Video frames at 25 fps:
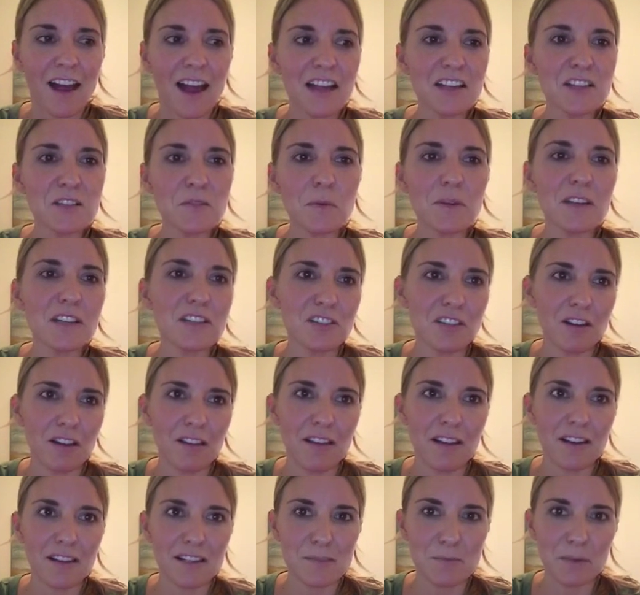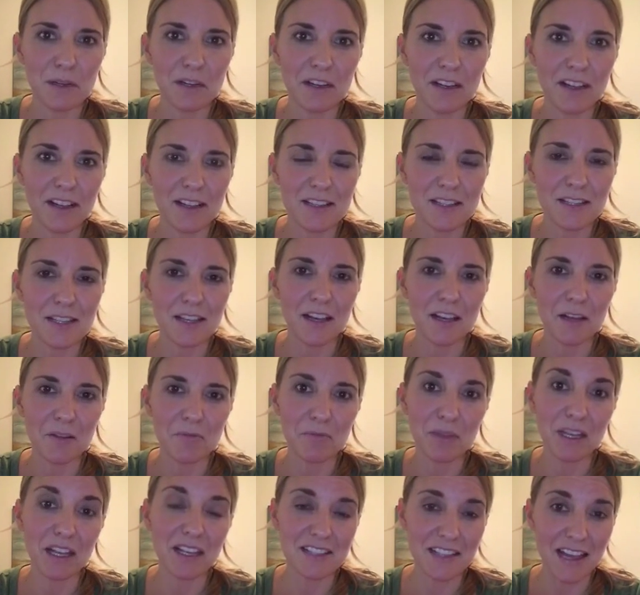I just wanted to share that experience
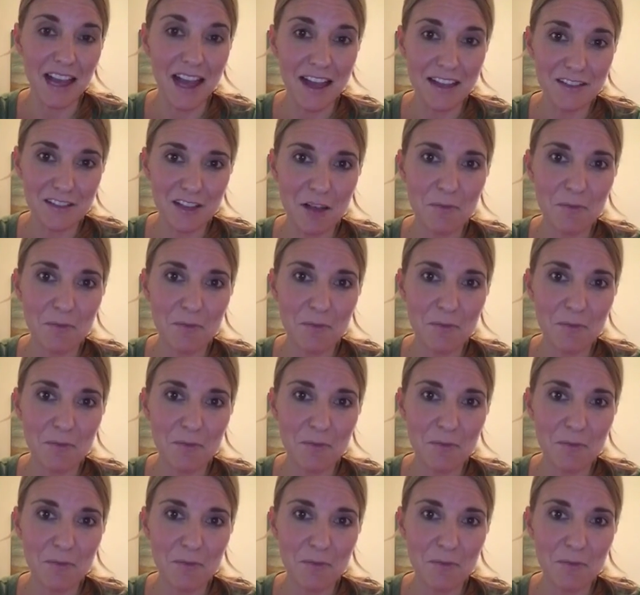because it has